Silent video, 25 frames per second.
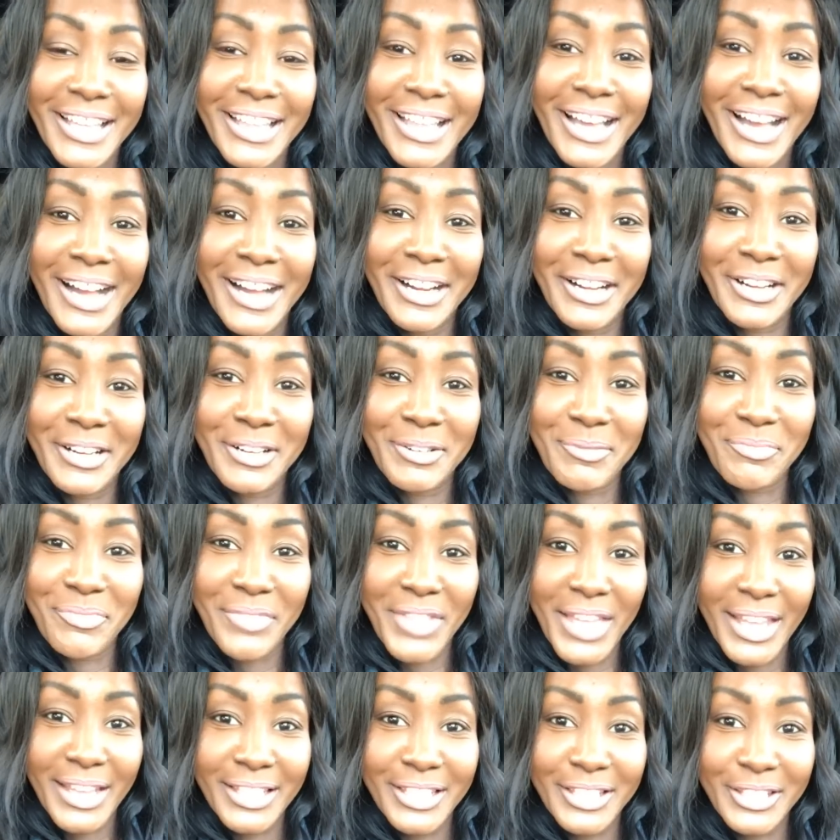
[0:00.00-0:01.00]

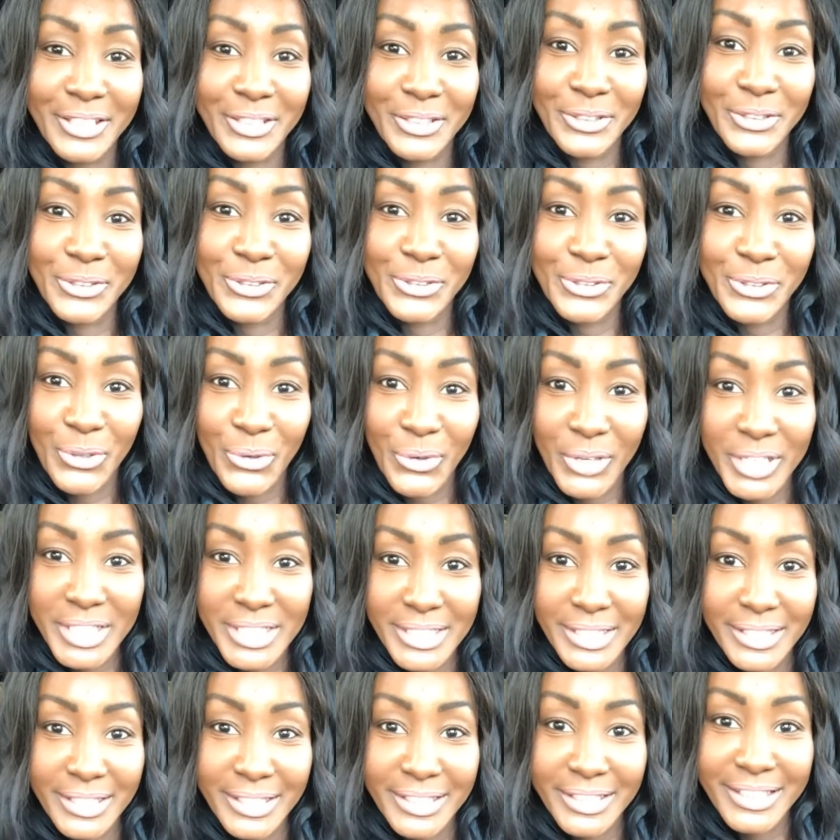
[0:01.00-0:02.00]
Thank you,
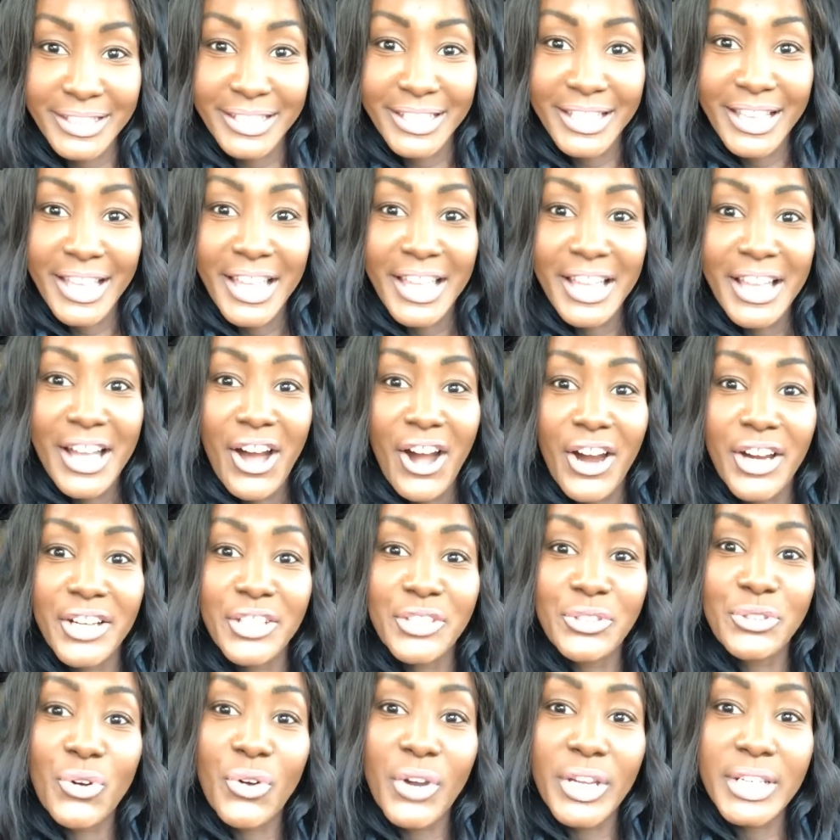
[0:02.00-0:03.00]
Quentin. Are
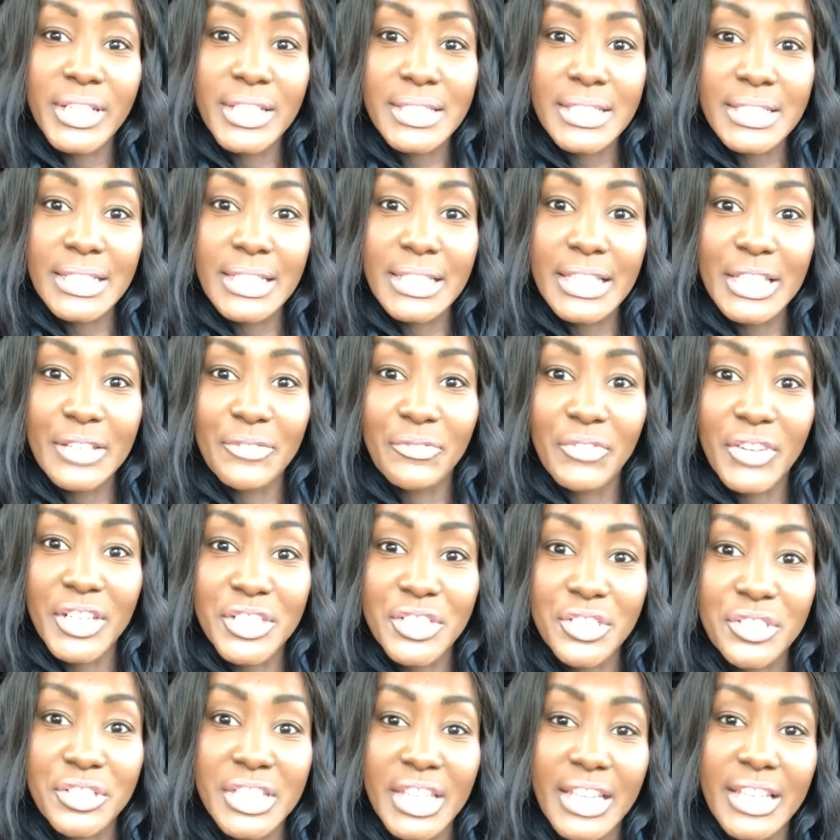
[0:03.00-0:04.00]
you going to see the
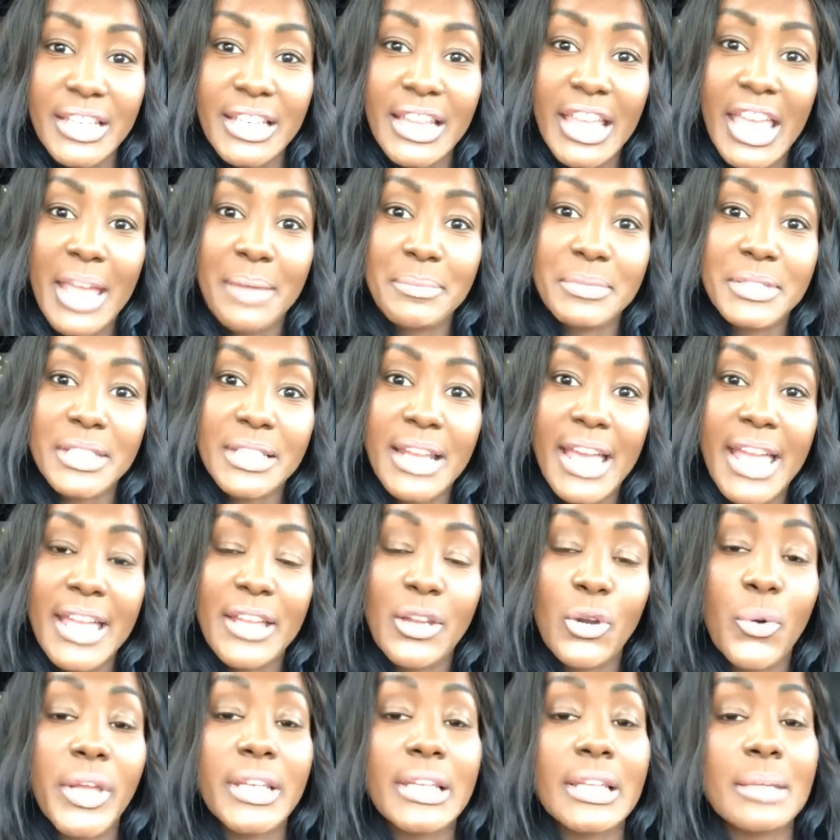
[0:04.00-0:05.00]
Avengers Endgame tonight?
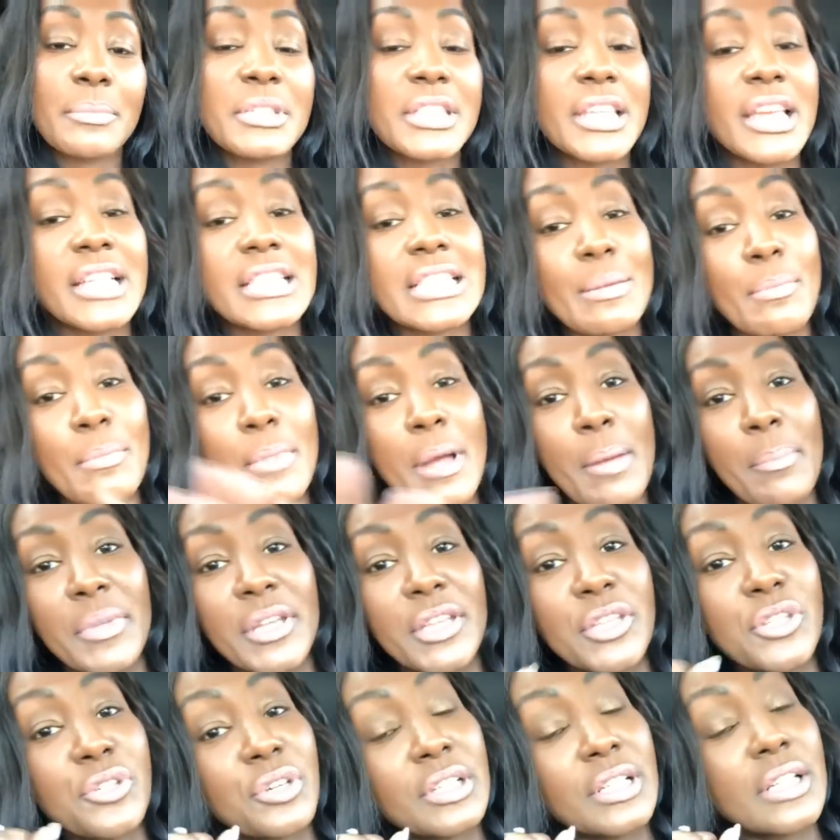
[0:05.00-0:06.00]
Quentin, let me tell you something about me.
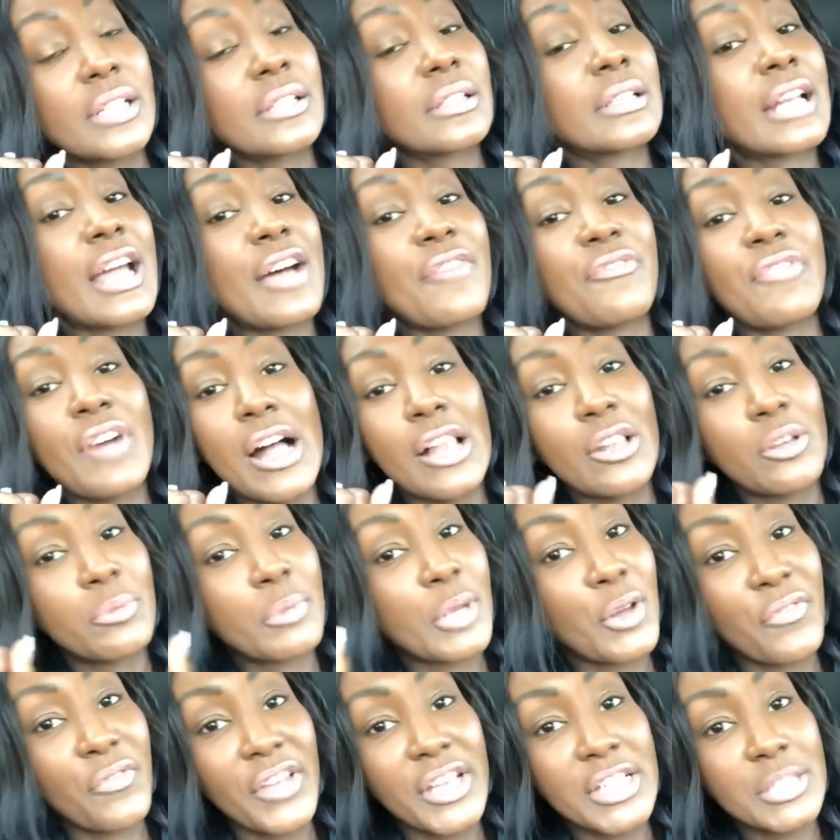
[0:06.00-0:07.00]
You're clearly not following
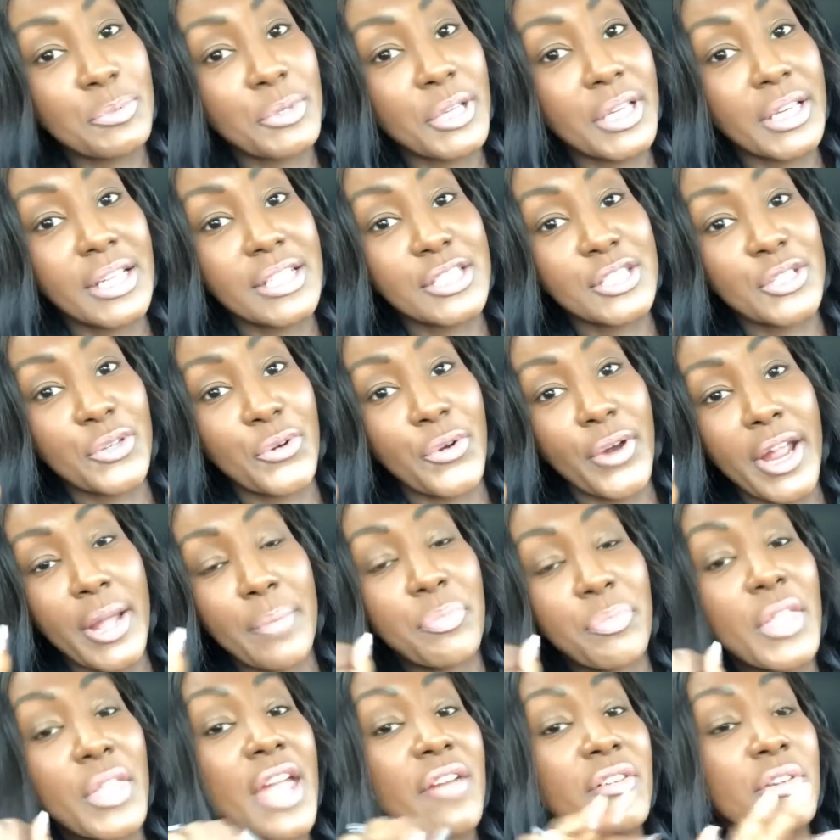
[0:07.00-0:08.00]
me on Facebook and
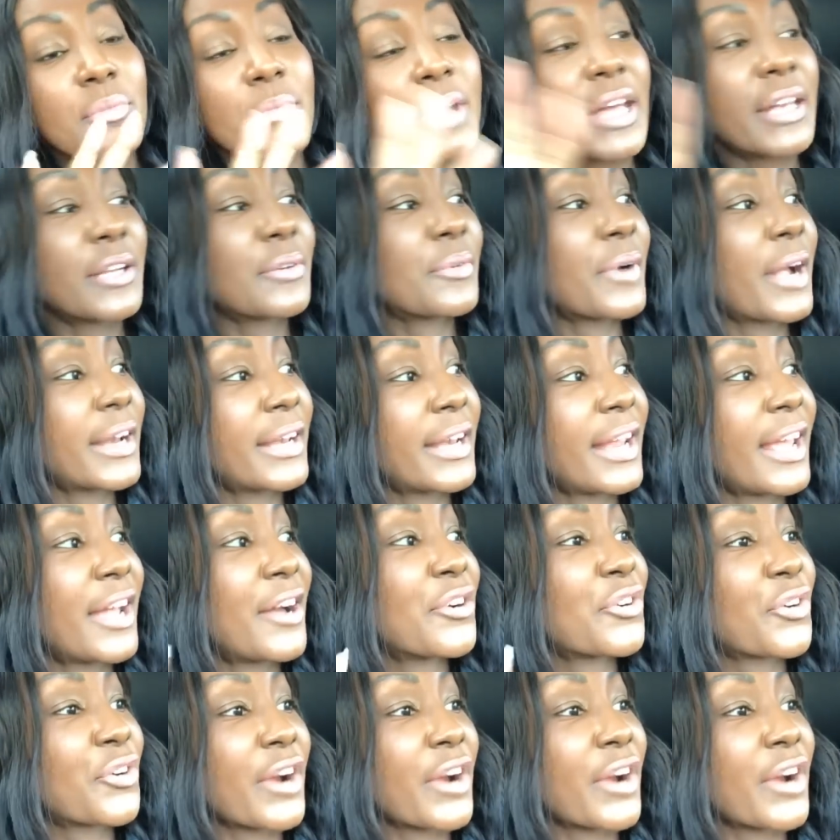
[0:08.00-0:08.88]
Instagram. Everybody right now,